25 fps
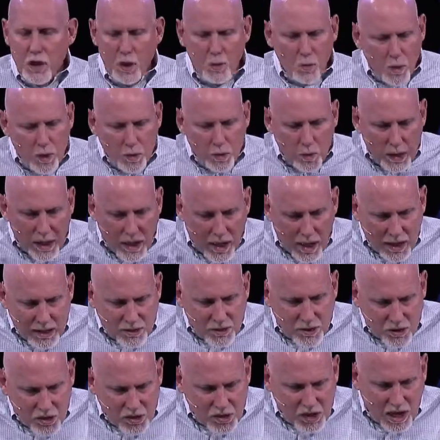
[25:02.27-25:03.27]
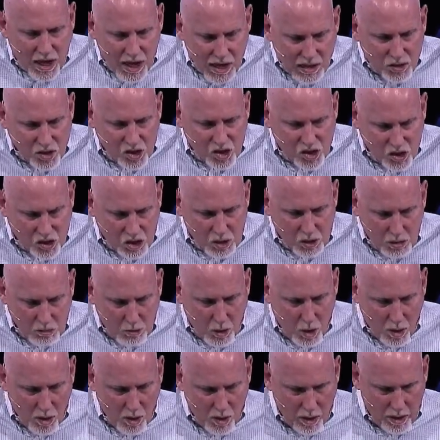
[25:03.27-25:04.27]
that we would understand still
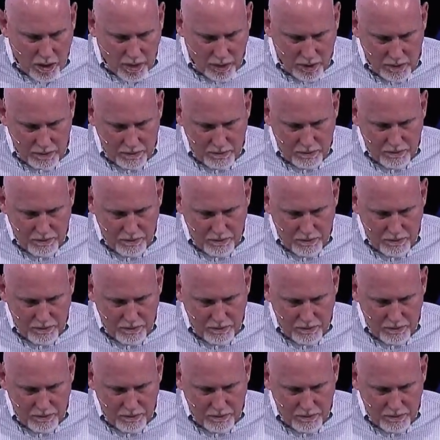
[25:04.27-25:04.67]
more.